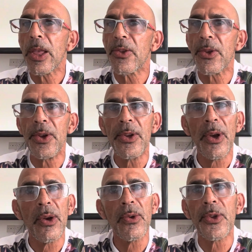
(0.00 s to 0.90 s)
As soon as
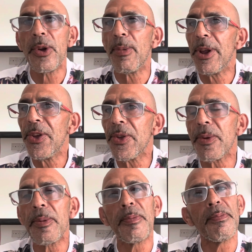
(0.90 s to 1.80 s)
I got to the
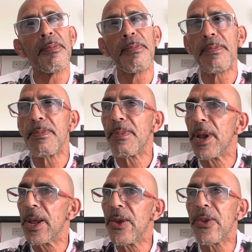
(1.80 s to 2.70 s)

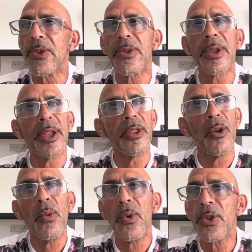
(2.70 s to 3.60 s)
police did
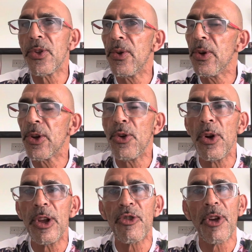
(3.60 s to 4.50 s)
not want to
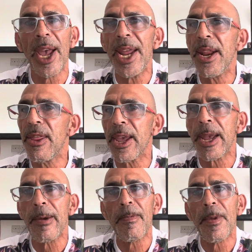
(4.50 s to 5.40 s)
acknowledge
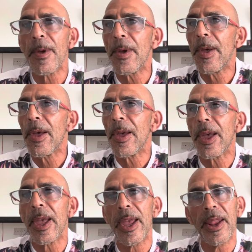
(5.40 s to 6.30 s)
anything.
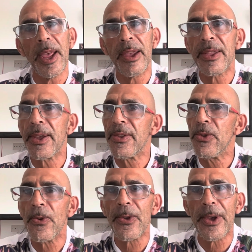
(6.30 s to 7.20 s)
They did
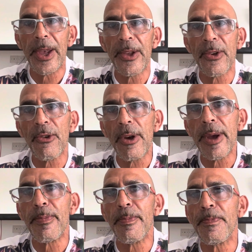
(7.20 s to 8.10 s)
not see it as a
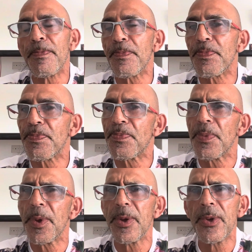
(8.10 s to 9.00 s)
crime.
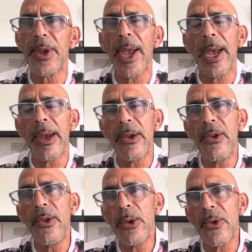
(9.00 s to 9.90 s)
I said, how
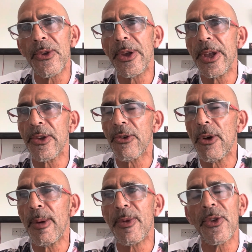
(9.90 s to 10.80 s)
can you not see it as a
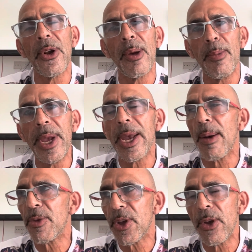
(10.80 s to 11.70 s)
crime? It's like me
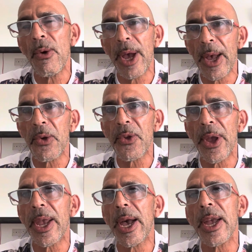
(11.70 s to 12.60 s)
coming to your house
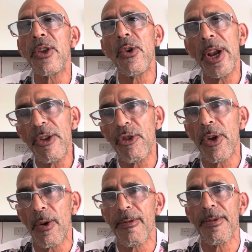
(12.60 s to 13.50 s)
and cutting your
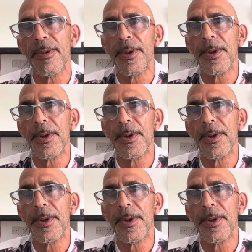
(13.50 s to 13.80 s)
electric off.